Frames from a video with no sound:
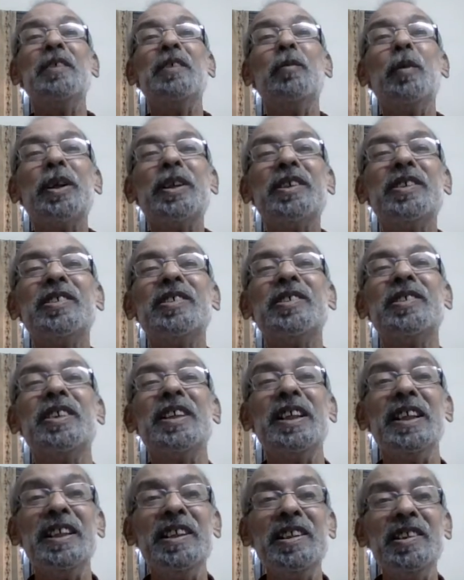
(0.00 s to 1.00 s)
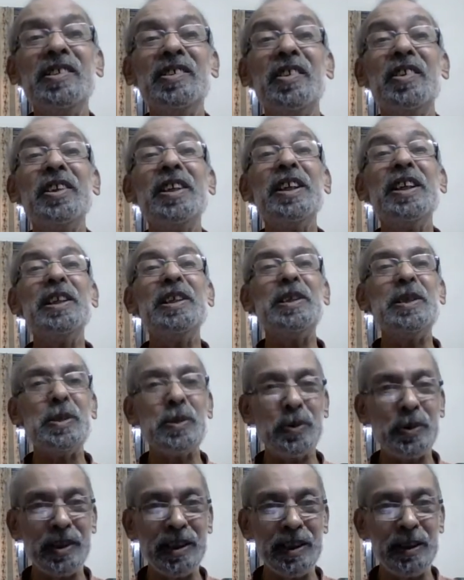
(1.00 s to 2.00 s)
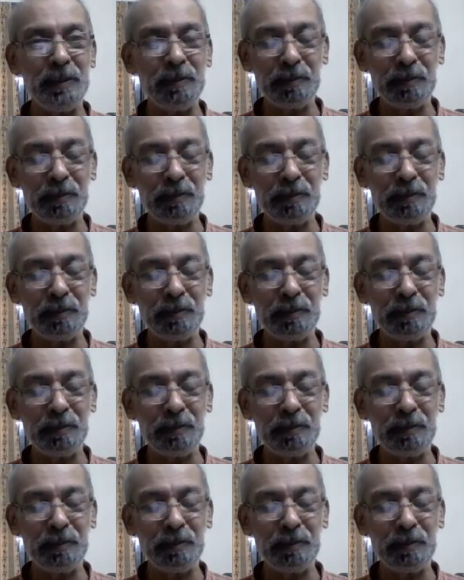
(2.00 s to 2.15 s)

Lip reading: what is his real duty.